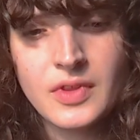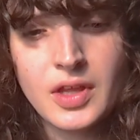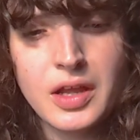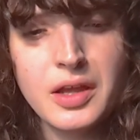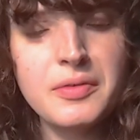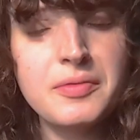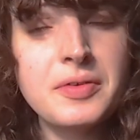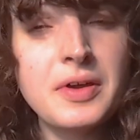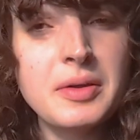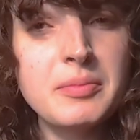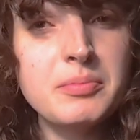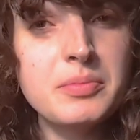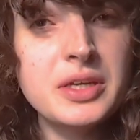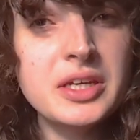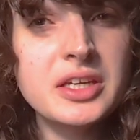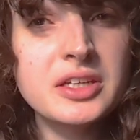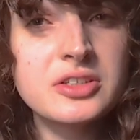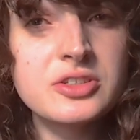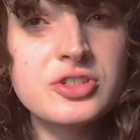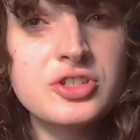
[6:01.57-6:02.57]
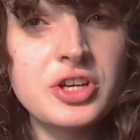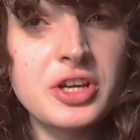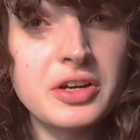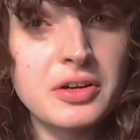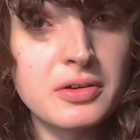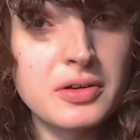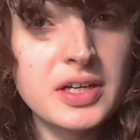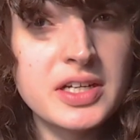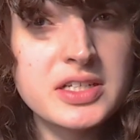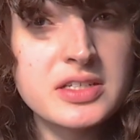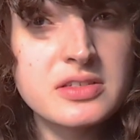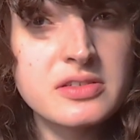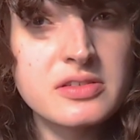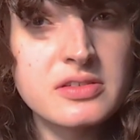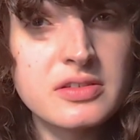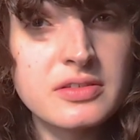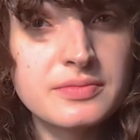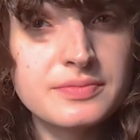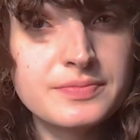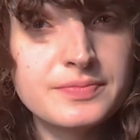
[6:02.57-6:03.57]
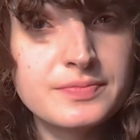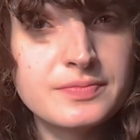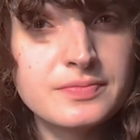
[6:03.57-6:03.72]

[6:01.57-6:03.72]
If I'm being generous,